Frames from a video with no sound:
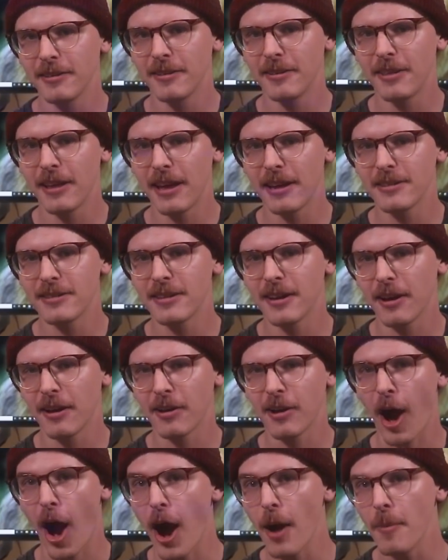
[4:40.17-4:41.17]
that a
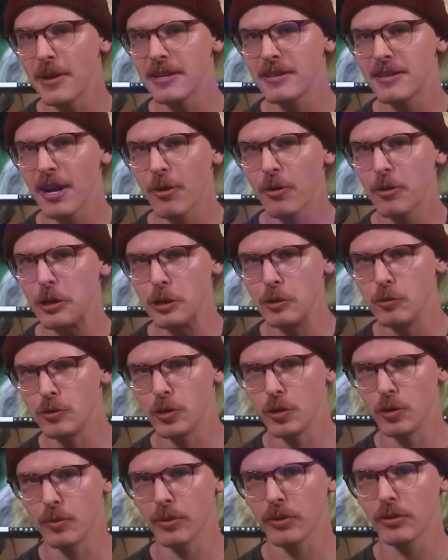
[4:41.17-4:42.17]
commentary
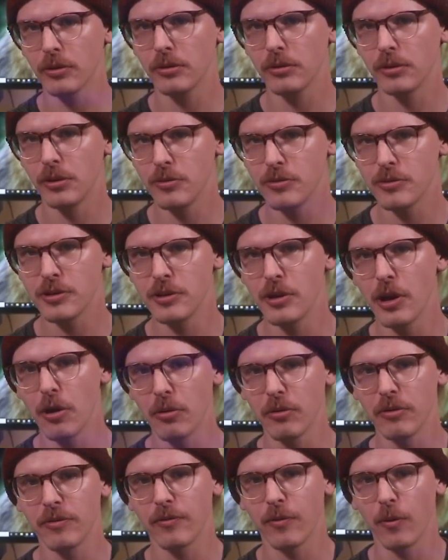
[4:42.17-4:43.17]
YouTuber who's
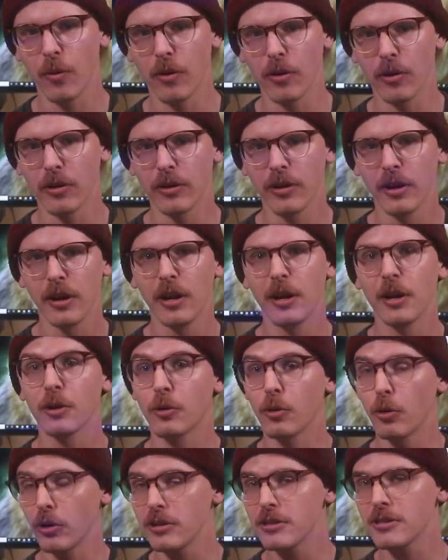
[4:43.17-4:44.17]
known for
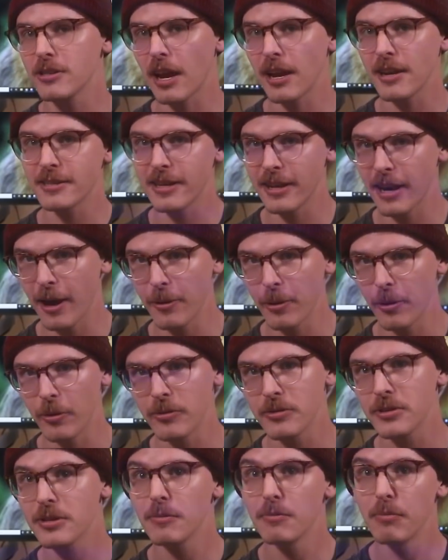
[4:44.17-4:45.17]
criticizing
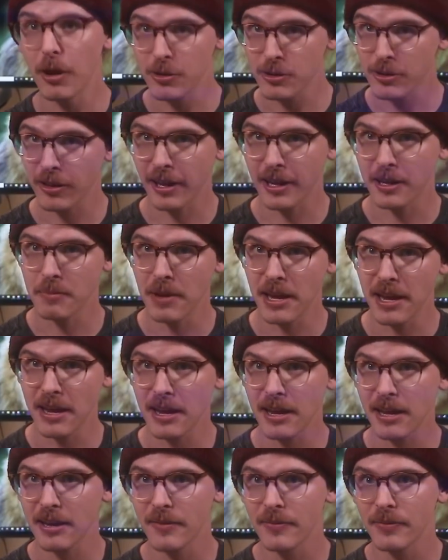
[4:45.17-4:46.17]
others, much like
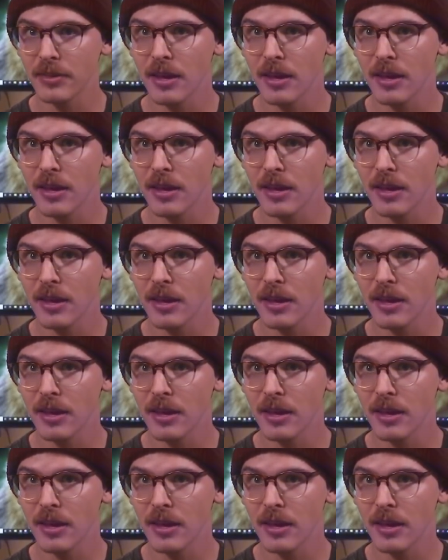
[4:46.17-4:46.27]
me,